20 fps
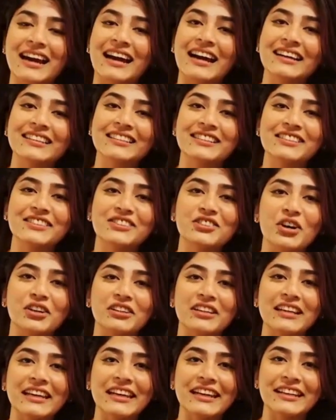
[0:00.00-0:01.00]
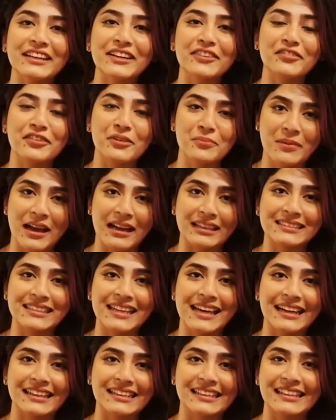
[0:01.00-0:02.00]
Hi, this is Dr. Nikita from Max
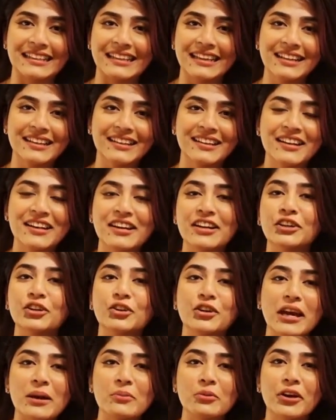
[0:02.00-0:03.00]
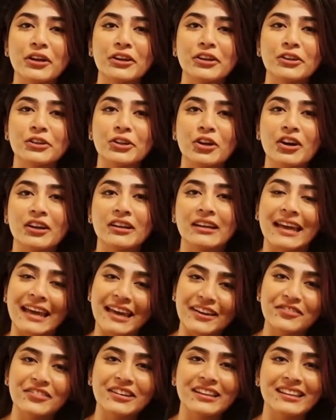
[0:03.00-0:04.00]
Hair Clinic. Today I'm going to talk
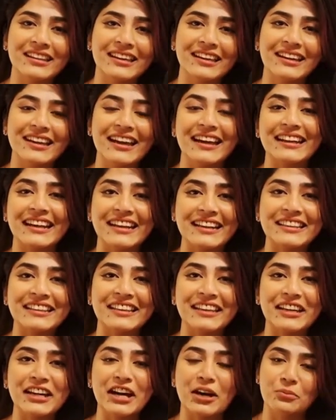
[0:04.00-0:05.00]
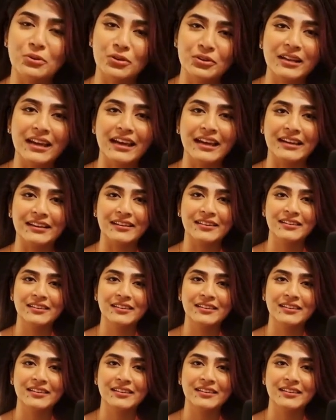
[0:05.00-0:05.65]
everything and anything about hair.